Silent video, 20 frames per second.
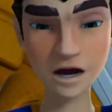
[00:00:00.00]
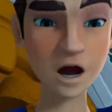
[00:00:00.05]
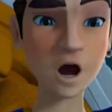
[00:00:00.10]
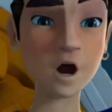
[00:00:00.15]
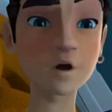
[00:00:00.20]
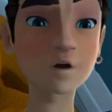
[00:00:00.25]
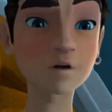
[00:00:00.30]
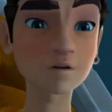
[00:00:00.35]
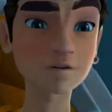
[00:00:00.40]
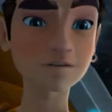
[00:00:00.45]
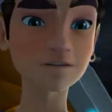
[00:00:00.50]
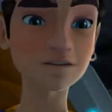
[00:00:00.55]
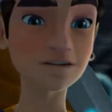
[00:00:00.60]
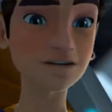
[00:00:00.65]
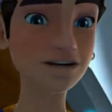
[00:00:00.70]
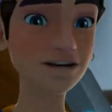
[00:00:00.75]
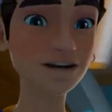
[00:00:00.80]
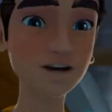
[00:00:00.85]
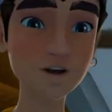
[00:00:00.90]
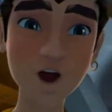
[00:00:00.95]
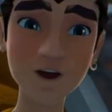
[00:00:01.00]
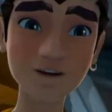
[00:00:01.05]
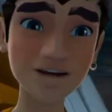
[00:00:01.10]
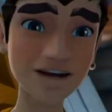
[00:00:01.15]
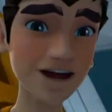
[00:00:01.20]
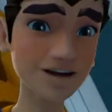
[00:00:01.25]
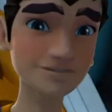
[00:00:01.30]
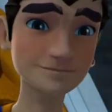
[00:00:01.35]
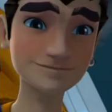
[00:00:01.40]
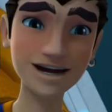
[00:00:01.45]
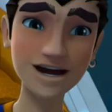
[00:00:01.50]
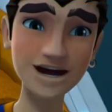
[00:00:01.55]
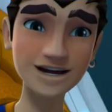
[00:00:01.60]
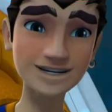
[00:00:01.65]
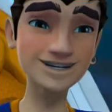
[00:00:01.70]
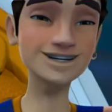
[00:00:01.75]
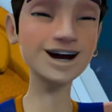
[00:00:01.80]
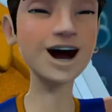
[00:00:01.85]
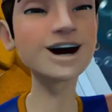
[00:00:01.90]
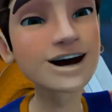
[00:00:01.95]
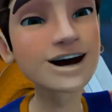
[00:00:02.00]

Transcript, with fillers: Al, you don't give me any